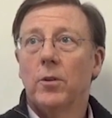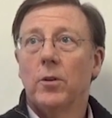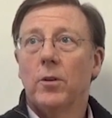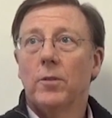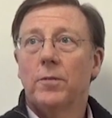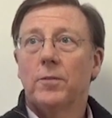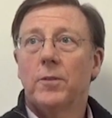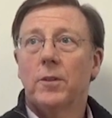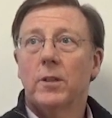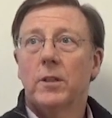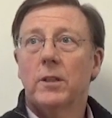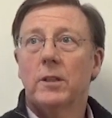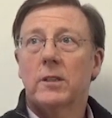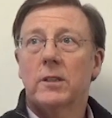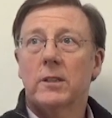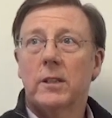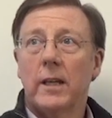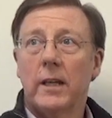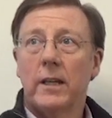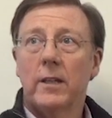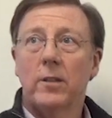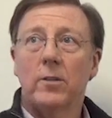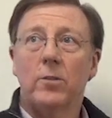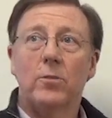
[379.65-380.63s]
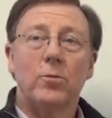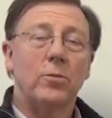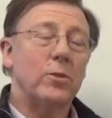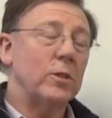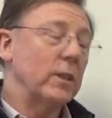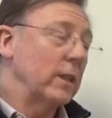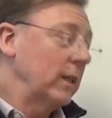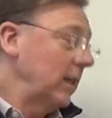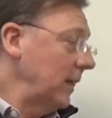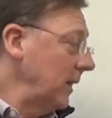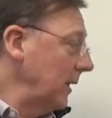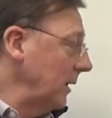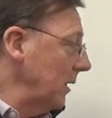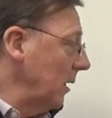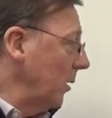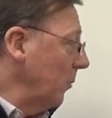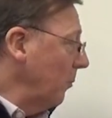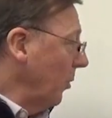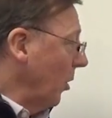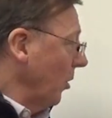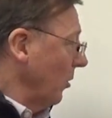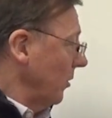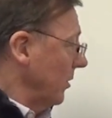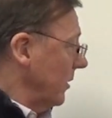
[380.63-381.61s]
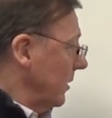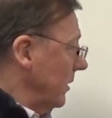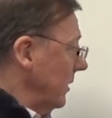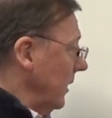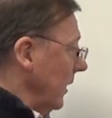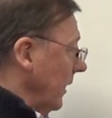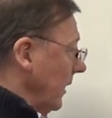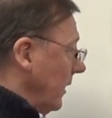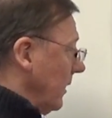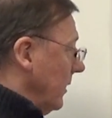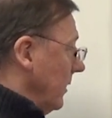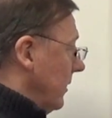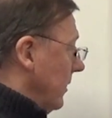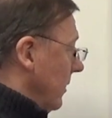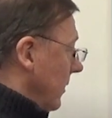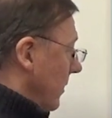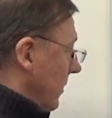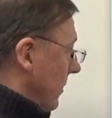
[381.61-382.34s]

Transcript: of the sales in box 6.